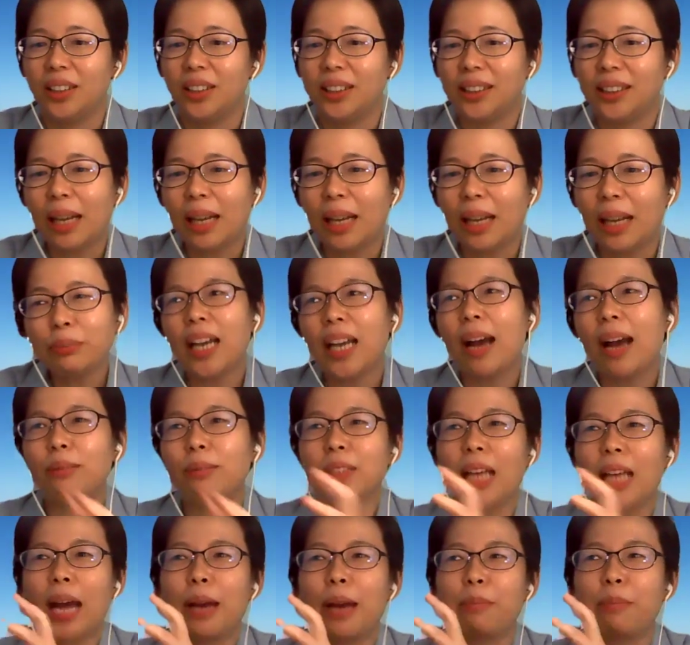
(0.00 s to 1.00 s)

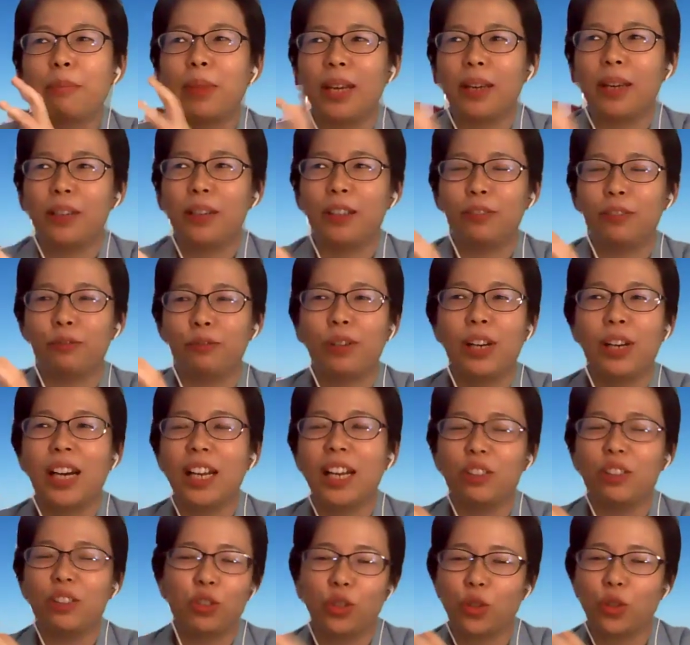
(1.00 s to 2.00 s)
Sometimes I may
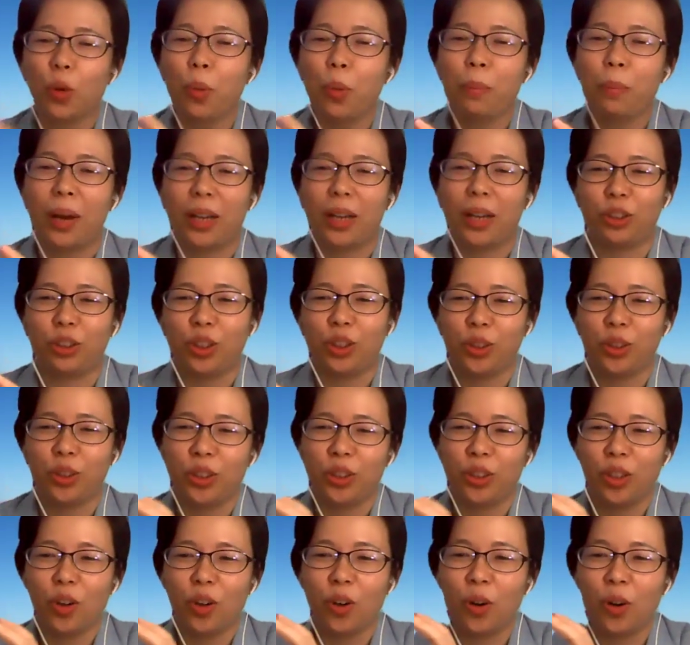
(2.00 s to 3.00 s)
relate so much,
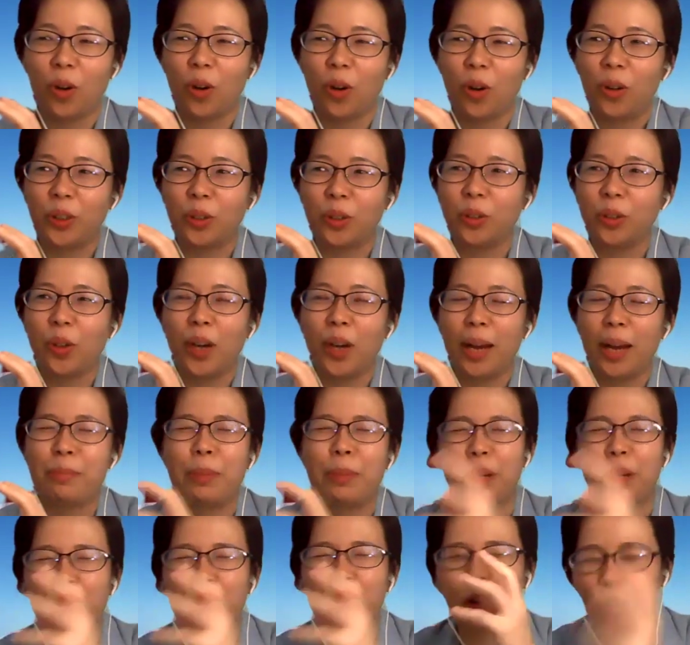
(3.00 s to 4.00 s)
or I
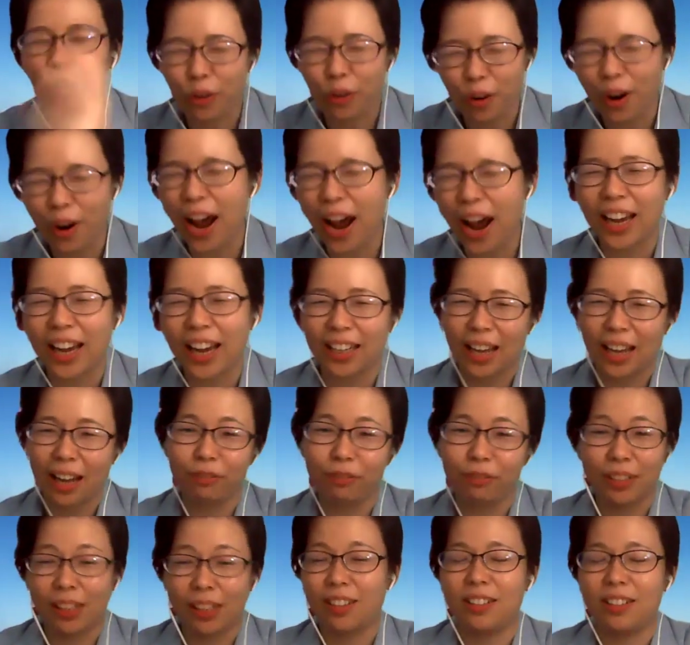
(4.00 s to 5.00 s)
may cry
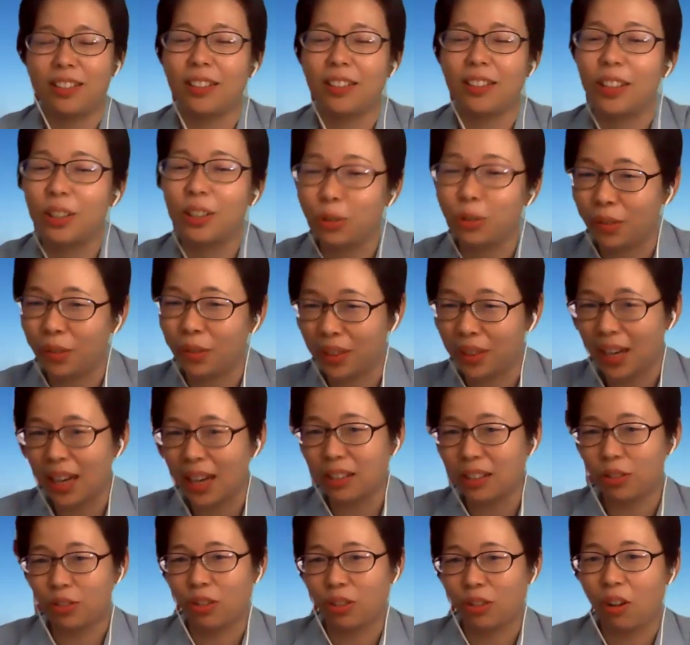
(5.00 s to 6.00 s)
after listening to
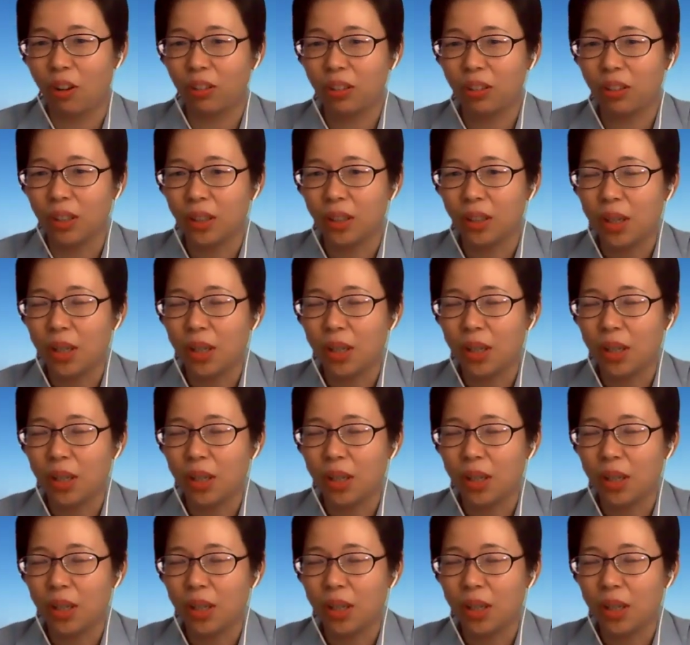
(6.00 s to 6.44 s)
that song.